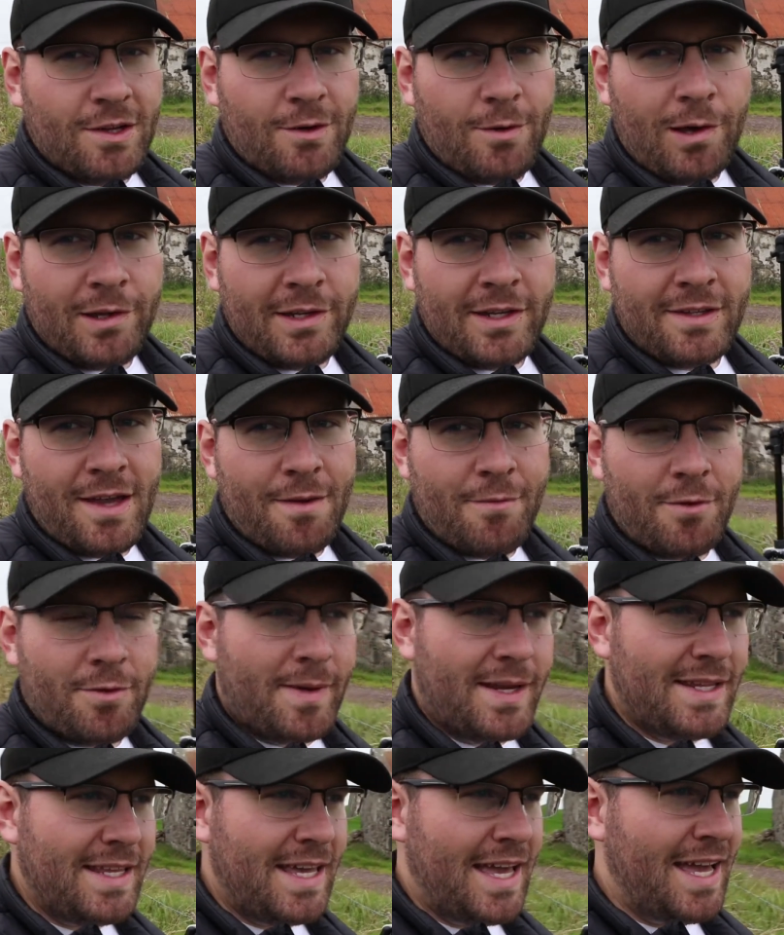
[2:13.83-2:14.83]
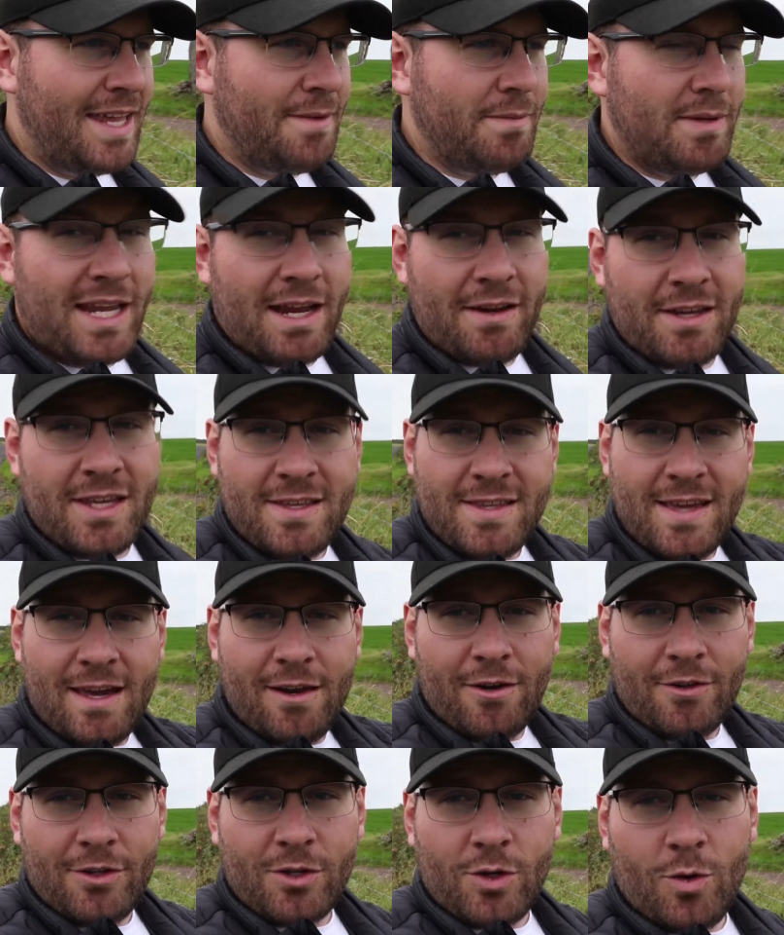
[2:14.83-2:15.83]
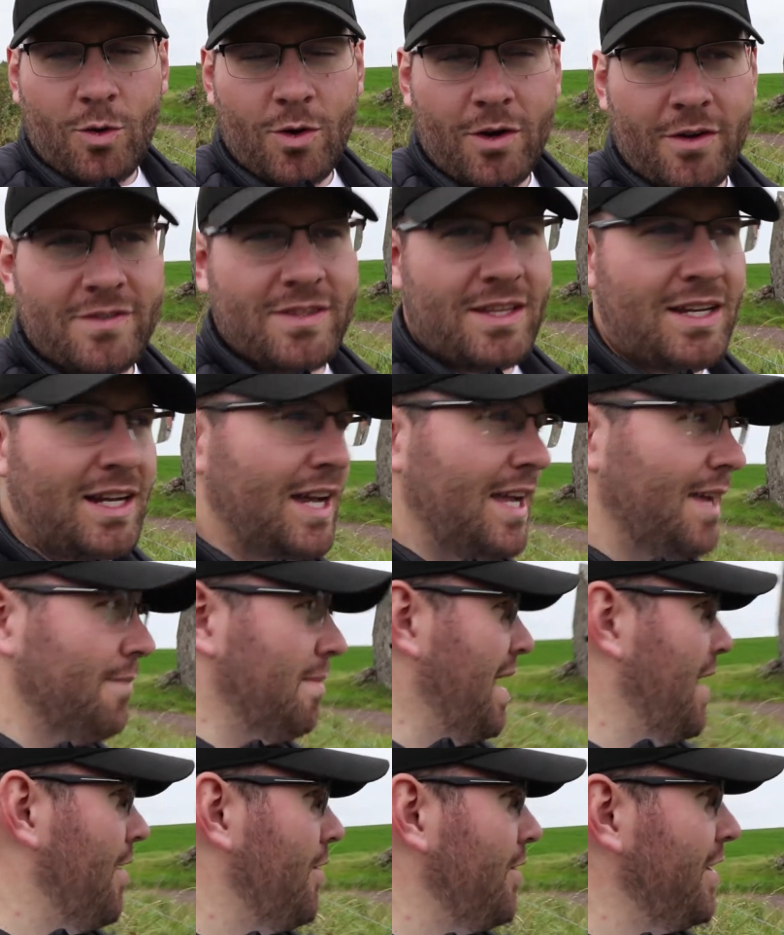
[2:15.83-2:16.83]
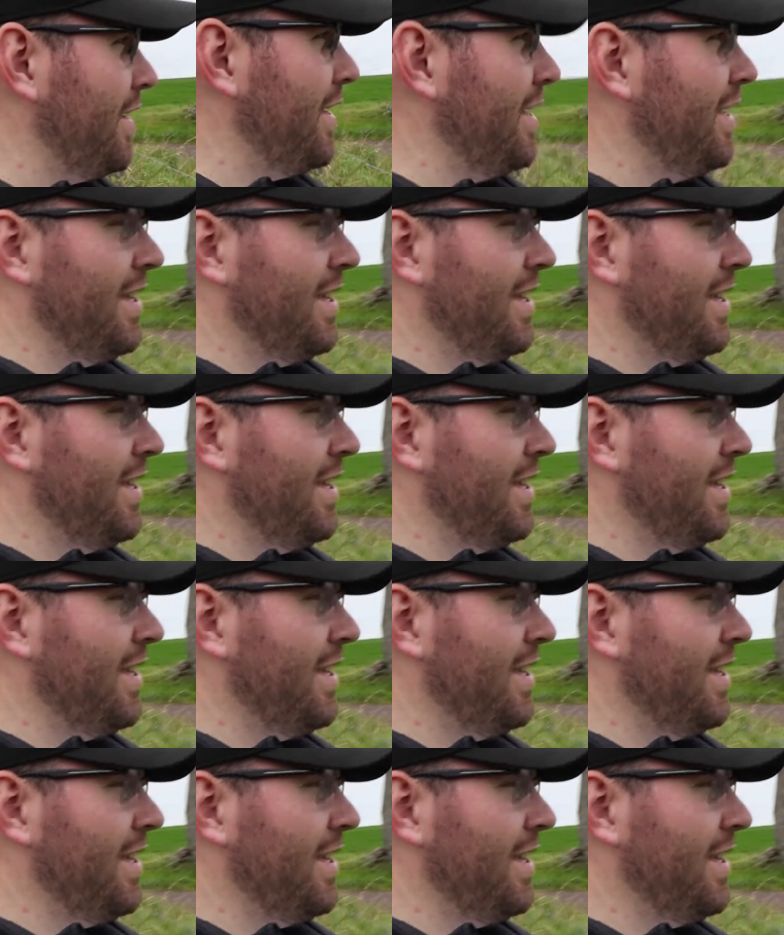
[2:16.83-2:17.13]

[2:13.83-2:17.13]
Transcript: quality time with my dad, but now he's out on the course and I am out